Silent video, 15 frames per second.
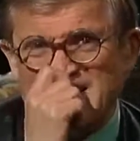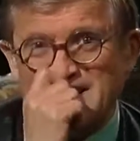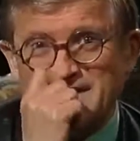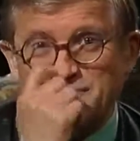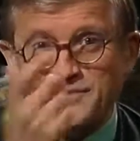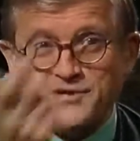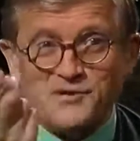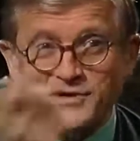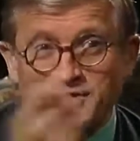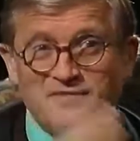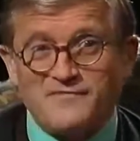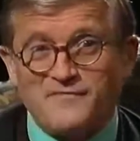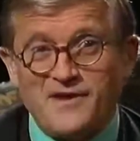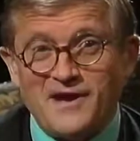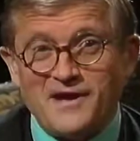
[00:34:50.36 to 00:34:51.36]
the only
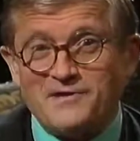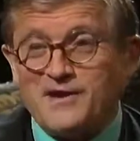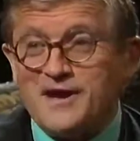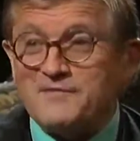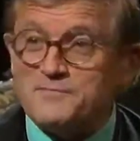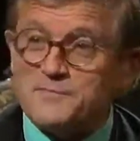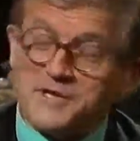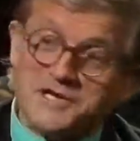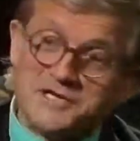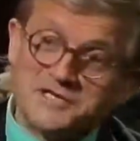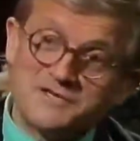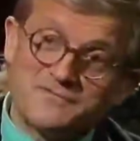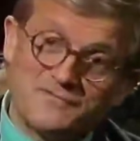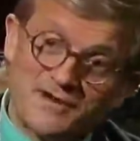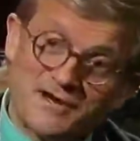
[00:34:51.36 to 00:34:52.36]
fire I've
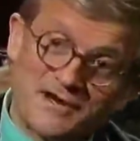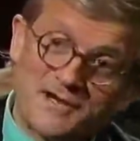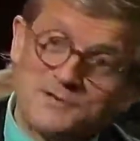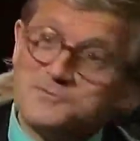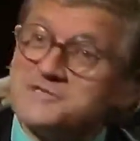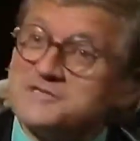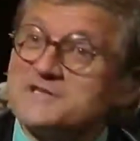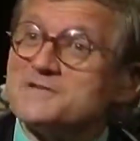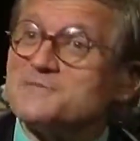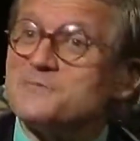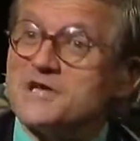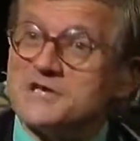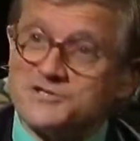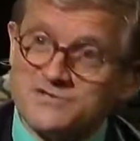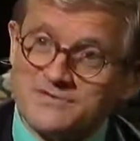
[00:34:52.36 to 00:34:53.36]
painted, frankly, was in the
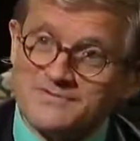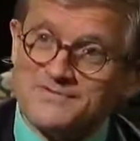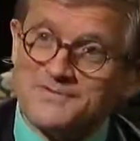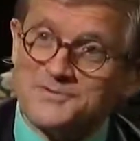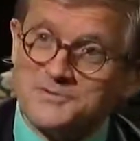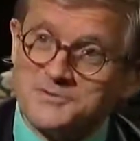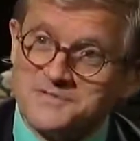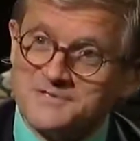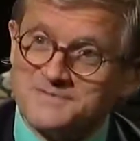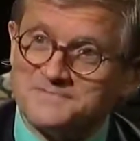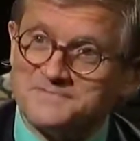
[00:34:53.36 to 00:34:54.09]
Magic Flute.